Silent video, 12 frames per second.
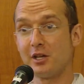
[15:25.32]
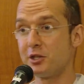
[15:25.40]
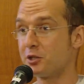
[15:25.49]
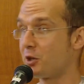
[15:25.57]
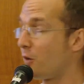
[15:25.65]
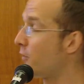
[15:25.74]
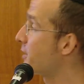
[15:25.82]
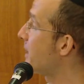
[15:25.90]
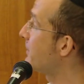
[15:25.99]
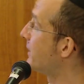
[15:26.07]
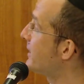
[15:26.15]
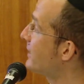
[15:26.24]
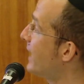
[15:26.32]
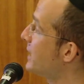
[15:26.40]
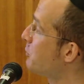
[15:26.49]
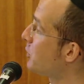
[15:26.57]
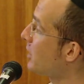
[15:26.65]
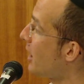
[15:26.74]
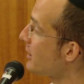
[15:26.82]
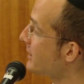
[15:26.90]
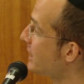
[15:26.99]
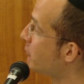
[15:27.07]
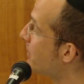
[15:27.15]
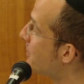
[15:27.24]
So for example, in this case, we're
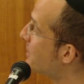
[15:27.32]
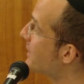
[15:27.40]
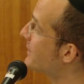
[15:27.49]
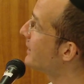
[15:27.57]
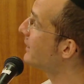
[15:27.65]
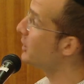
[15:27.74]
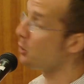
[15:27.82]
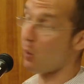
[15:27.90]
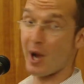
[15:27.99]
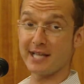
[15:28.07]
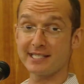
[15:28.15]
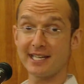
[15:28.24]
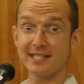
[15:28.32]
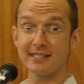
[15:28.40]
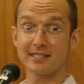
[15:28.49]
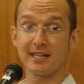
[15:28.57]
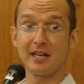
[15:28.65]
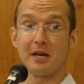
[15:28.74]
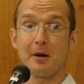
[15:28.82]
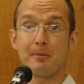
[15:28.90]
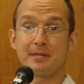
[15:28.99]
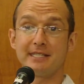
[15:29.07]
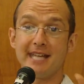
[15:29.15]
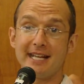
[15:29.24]
constantly re-persisting the UI state,
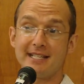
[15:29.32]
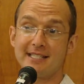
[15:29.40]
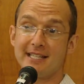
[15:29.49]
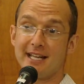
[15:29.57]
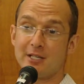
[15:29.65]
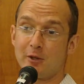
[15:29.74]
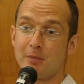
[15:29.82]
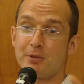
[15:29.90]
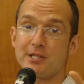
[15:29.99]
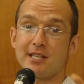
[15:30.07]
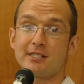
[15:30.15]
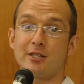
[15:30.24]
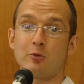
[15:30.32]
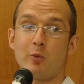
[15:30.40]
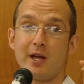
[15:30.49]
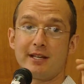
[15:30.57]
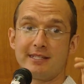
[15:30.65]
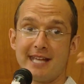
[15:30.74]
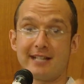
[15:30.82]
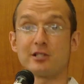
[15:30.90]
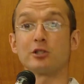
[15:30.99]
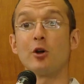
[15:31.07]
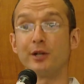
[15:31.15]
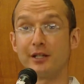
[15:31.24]
but the data state is only persisted when data
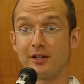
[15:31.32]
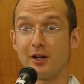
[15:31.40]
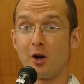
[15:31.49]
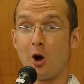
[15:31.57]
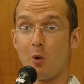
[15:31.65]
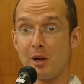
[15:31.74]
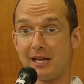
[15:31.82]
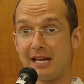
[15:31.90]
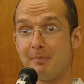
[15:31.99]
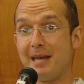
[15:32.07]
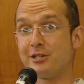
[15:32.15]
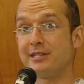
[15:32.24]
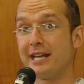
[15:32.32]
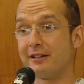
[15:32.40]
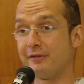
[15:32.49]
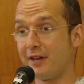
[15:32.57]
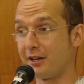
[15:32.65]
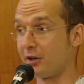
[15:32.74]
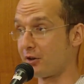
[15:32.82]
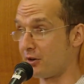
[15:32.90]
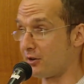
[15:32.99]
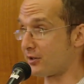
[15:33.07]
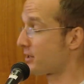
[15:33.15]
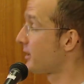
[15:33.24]
is loaded or when a kind of major data event
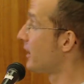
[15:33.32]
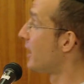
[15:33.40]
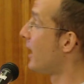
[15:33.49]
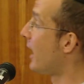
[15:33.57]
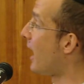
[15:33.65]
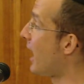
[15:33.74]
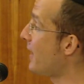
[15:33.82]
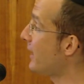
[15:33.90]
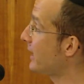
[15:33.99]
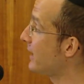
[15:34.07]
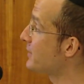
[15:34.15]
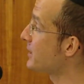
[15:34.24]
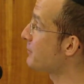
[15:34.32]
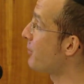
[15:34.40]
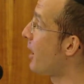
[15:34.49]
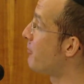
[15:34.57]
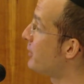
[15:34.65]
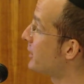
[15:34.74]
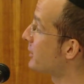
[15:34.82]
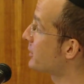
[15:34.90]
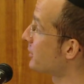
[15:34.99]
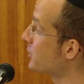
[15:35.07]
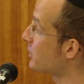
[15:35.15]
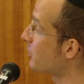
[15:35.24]
occurs. And that gives us a pretty good
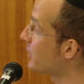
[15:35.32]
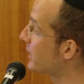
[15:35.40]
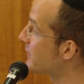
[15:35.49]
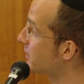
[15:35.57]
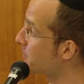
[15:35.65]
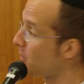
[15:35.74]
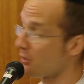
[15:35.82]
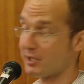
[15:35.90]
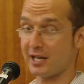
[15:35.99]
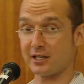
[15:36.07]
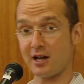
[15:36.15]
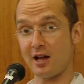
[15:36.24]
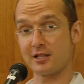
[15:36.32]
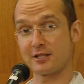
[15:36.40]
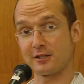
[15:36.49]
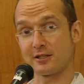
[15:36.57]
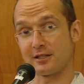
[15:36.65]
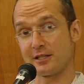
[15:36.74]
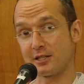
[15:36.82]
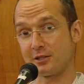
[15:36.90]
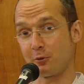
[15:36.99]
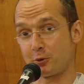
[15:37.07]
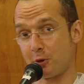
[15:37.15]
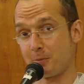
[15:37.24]
solution where it gives us both kind of constantly
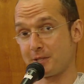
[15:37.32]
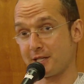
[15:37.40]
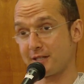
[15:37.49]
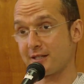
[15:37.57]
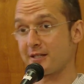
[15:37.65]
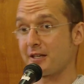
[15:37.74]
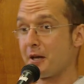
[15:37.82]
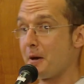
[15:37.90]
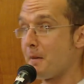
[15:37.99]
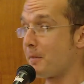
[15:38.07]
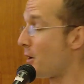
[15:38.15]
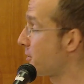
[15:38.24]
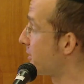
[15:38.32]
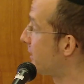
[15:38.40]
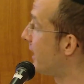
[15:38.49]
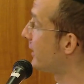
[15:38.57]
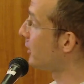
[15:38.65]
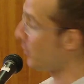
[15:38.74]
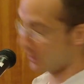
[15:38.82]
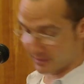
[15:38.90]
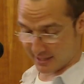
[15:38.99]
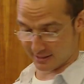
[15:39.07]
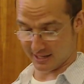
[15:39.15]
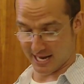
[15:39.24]
storing persistence, but also then loading
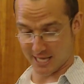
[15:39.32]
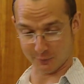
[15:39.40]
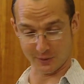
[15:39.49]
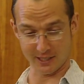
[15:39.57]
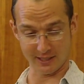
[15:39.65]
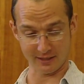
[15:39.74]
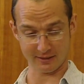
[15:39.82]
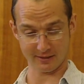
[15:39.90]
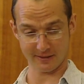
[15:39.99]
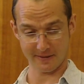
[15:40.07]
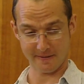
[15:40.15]
data as we need it.